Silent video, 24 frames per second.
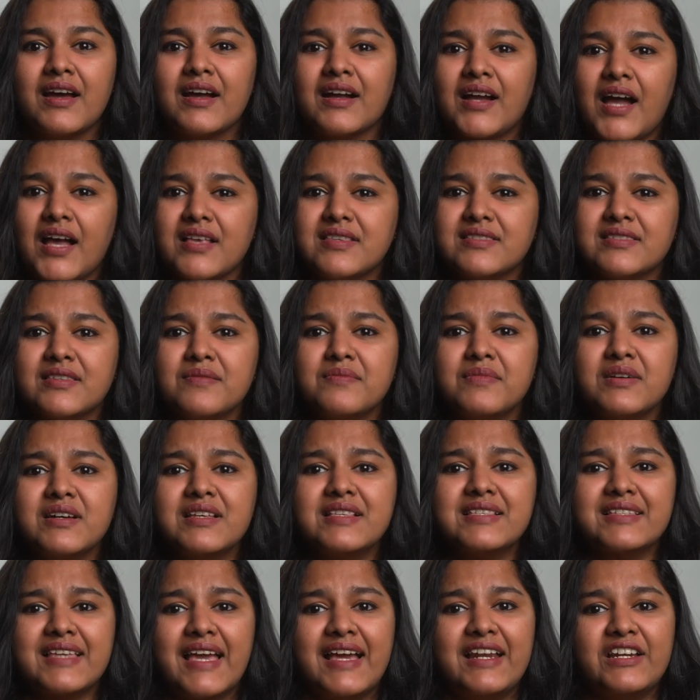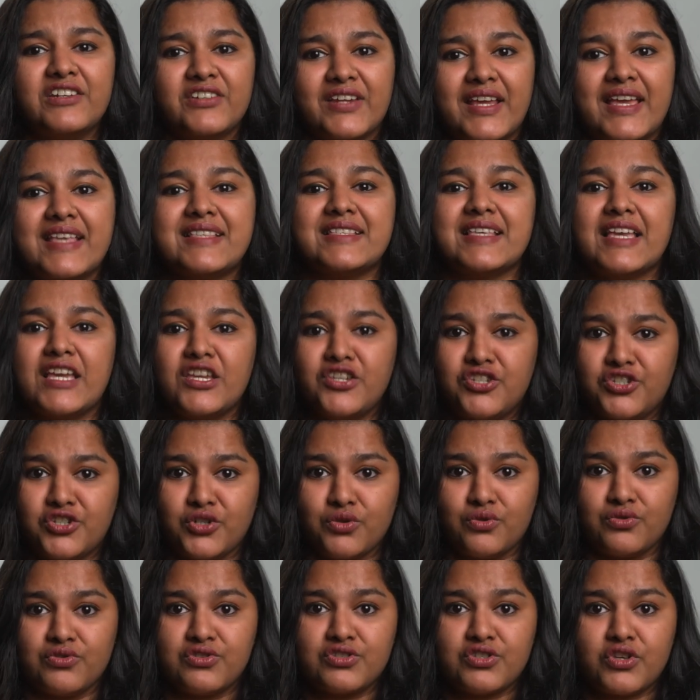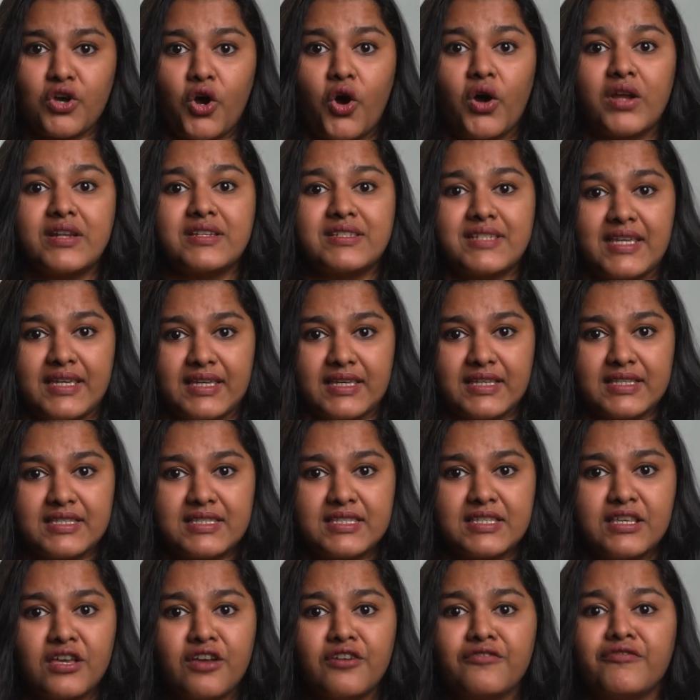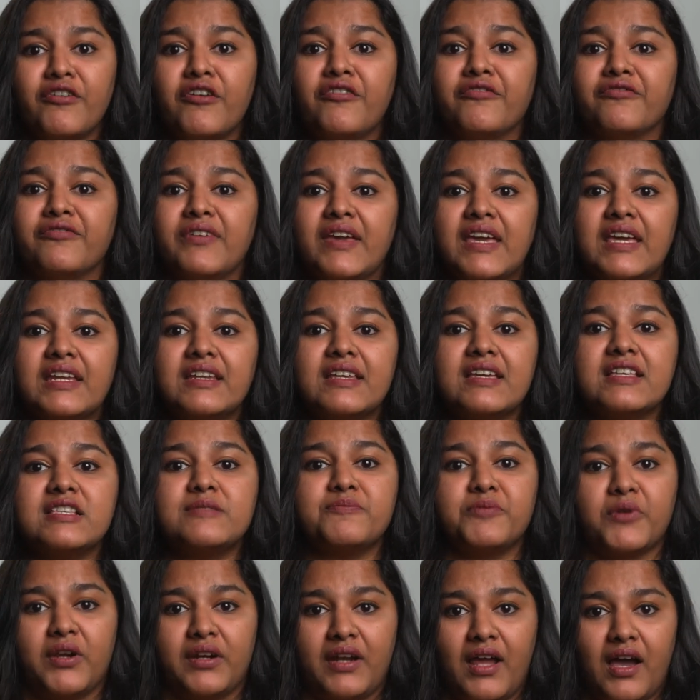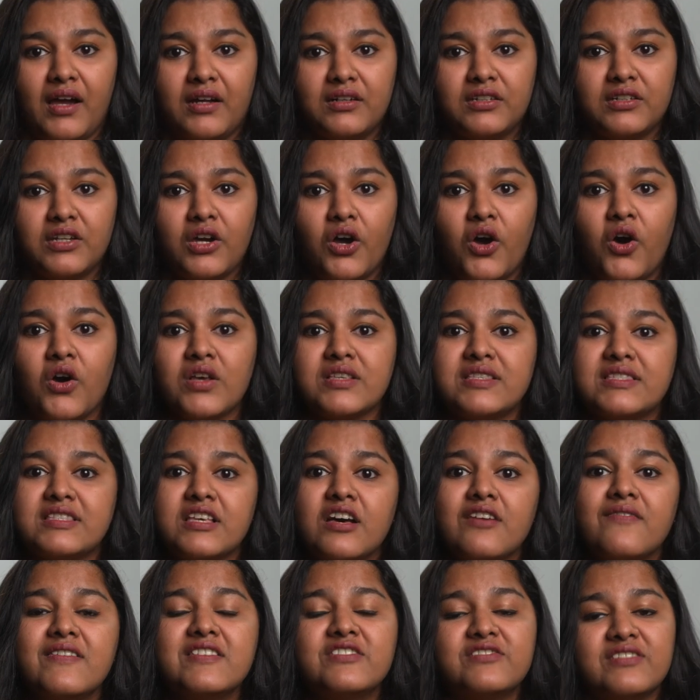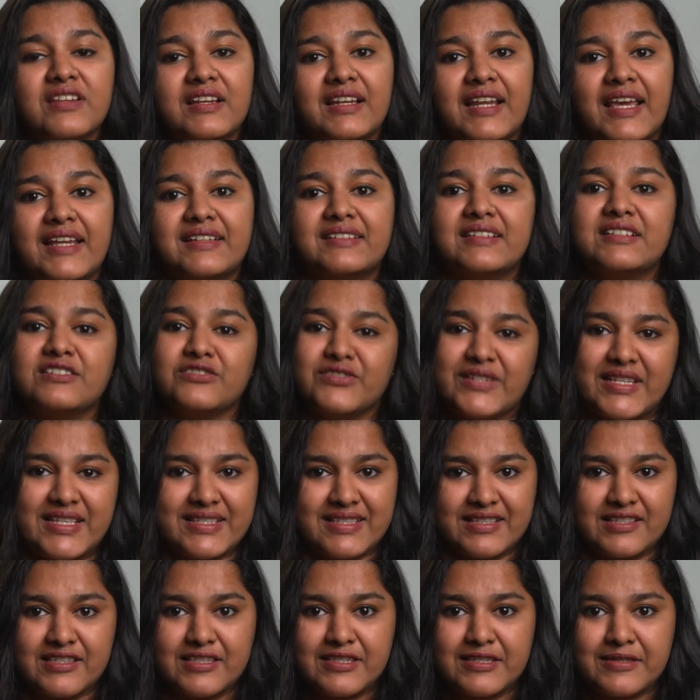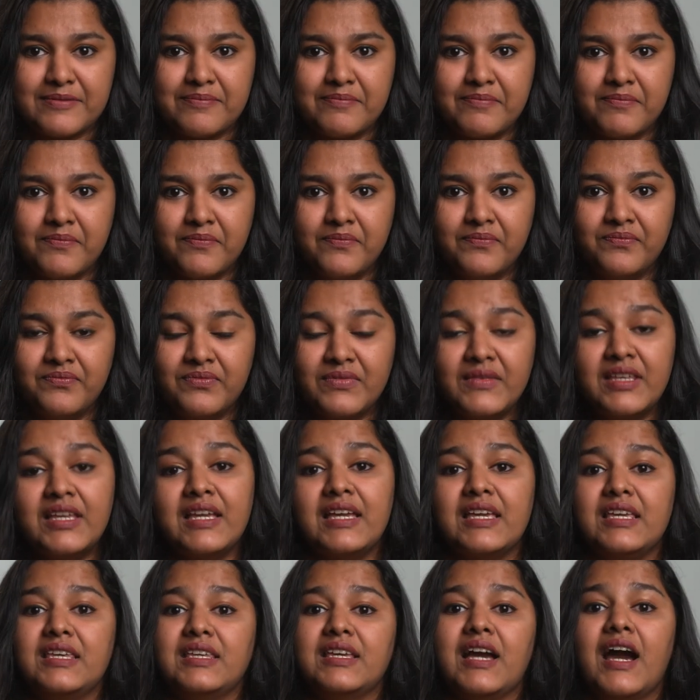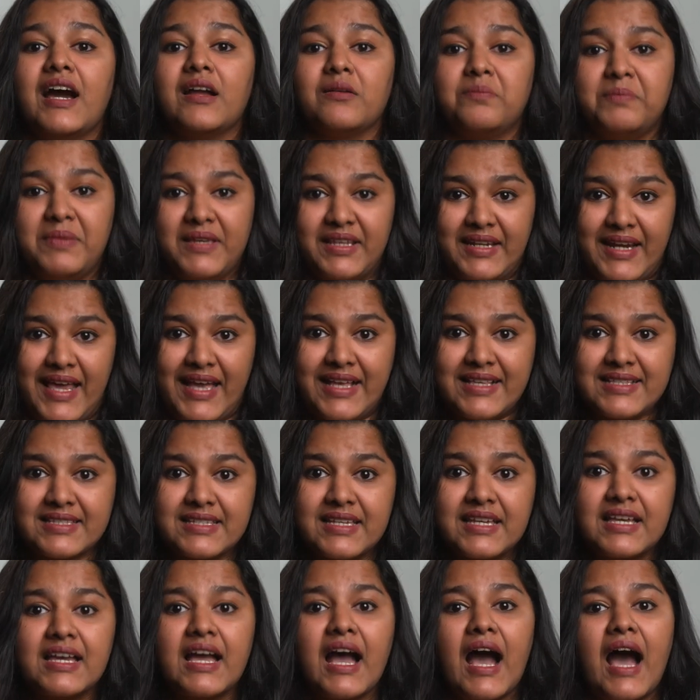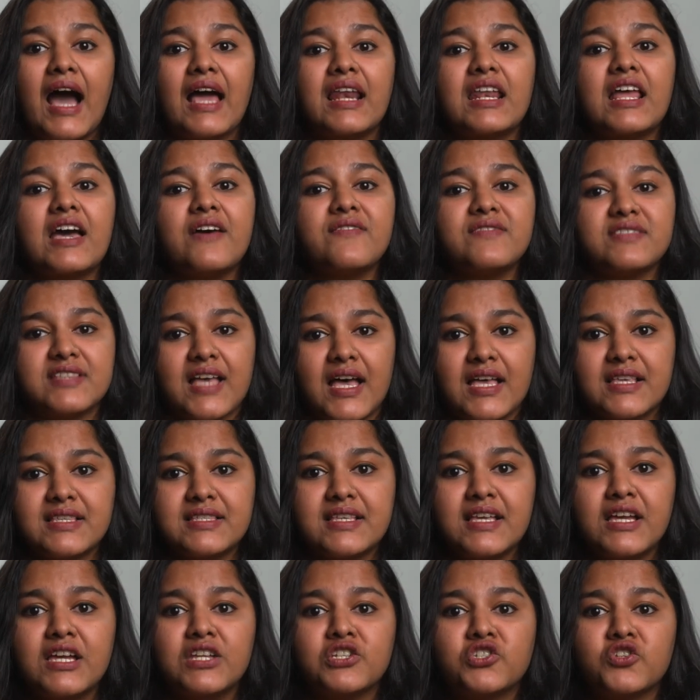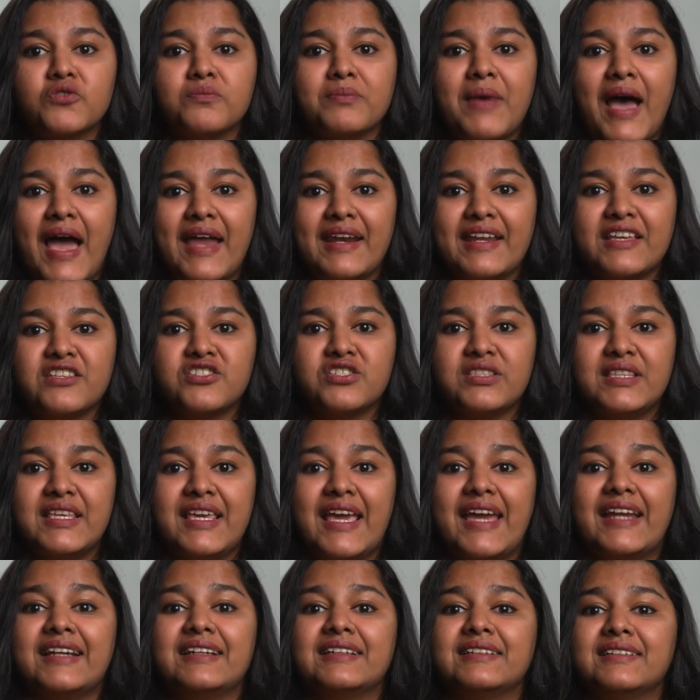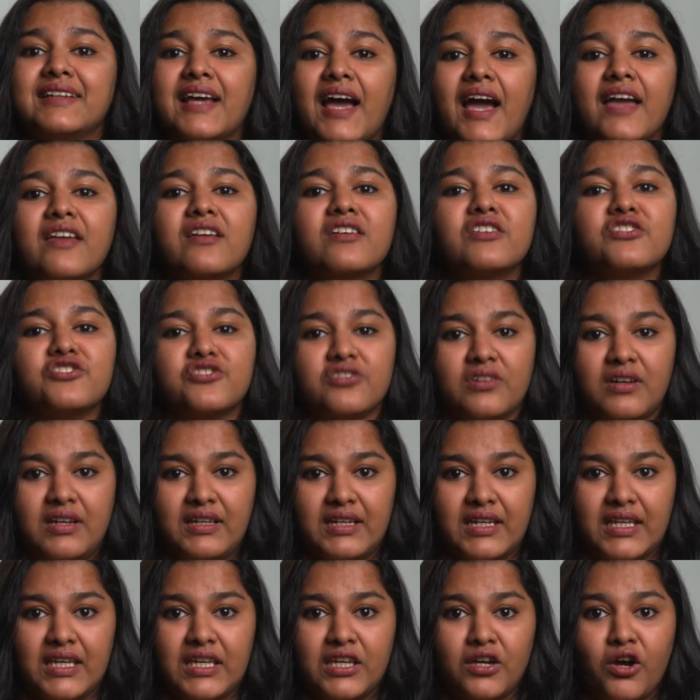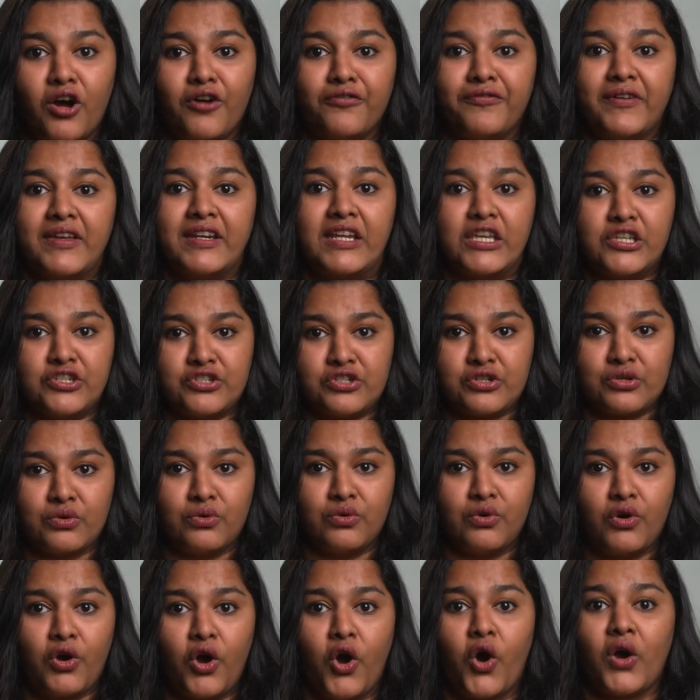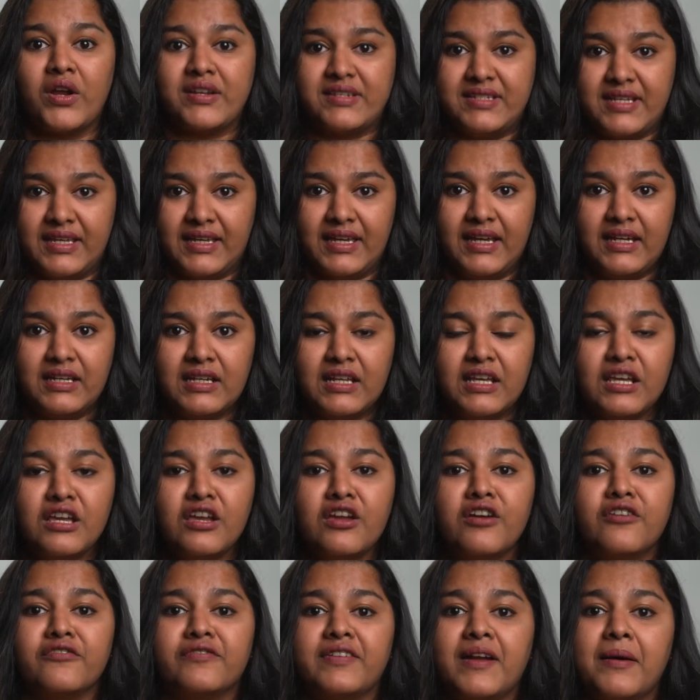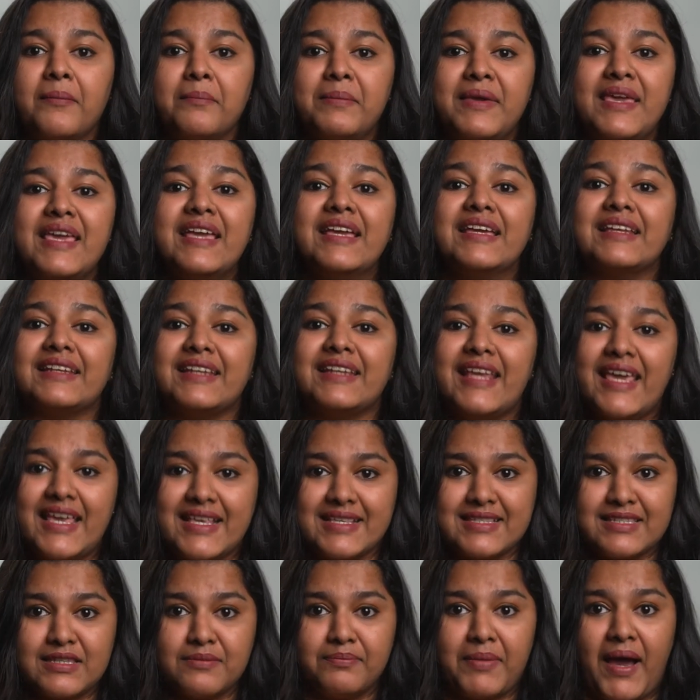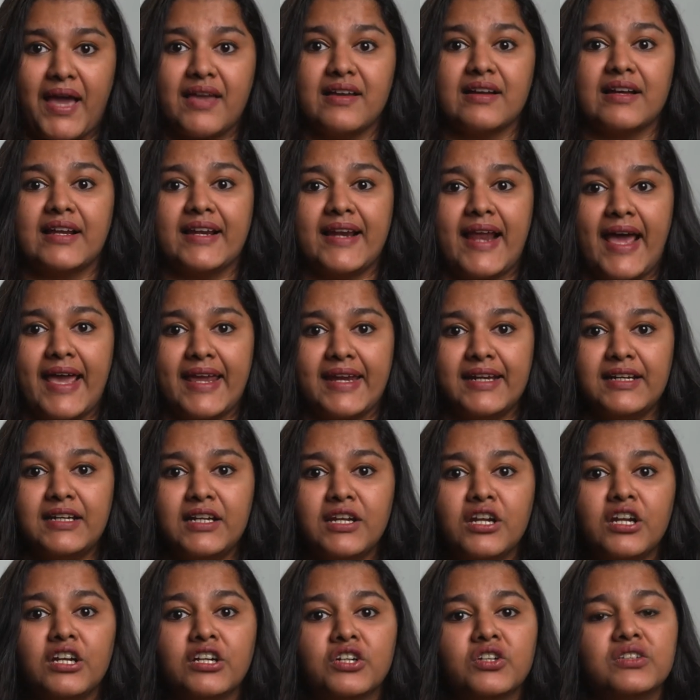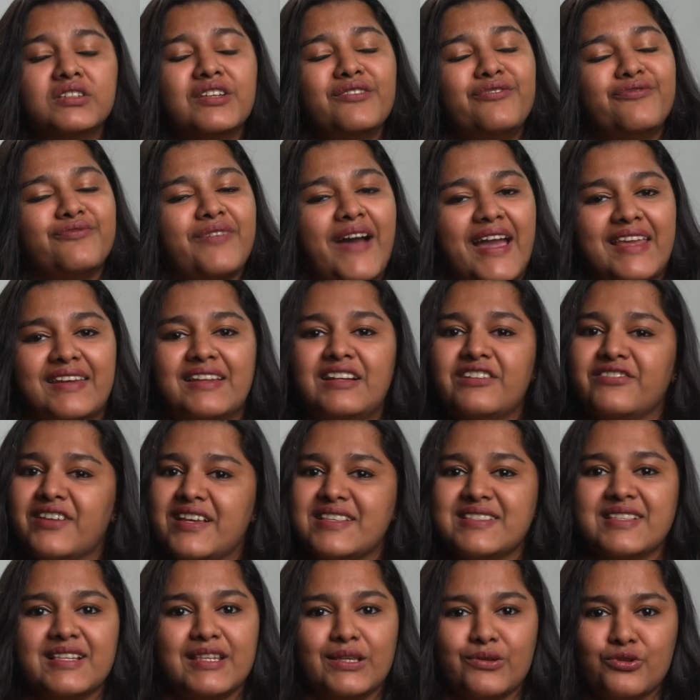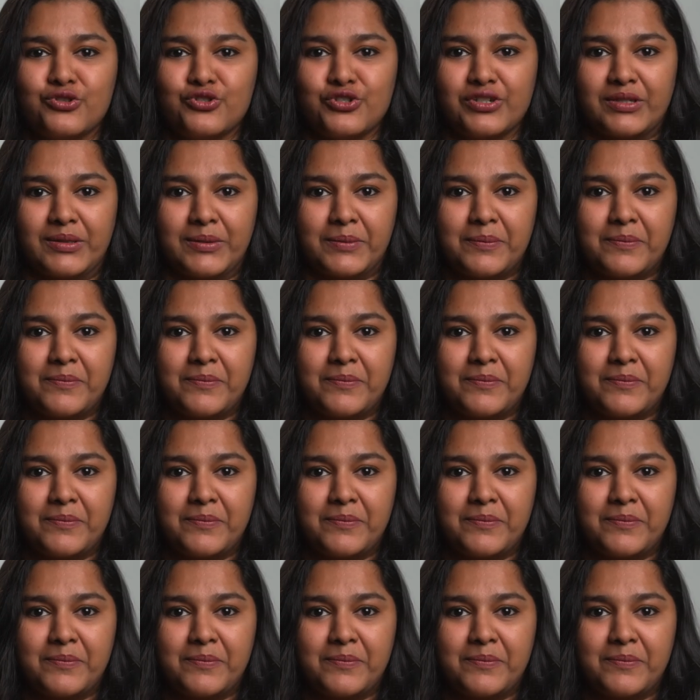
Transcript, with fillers: Customers can raise issues or tickets for various product or service related reasons. ERP Next allows us to manage the entire journey of an issue or ticket from being raised by a client to the final resolution.